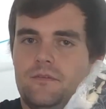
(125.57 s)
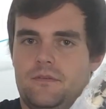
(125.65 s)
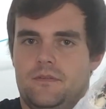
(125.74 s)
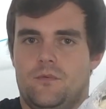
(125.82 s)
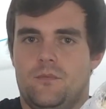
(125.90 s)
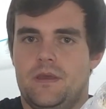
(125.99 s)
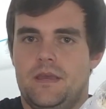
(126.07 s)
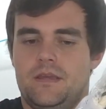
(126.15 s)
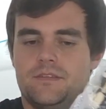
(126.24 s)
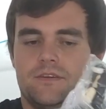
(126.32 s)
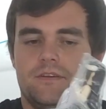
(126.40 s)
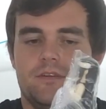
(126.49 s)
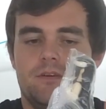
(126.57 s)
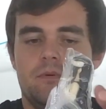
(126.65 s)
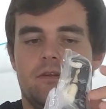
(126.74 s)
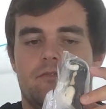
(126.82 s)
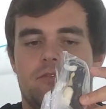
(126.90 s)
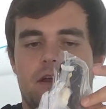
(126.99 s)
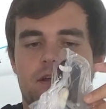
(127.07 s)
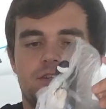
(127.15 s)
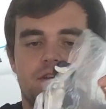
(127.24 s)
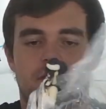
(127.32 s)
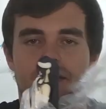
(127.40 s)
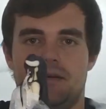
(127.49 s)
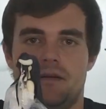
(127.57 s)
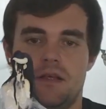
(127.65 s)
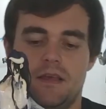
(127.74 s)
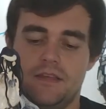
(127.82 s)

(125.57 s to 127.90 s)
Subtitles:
the wings are a little bit fragile,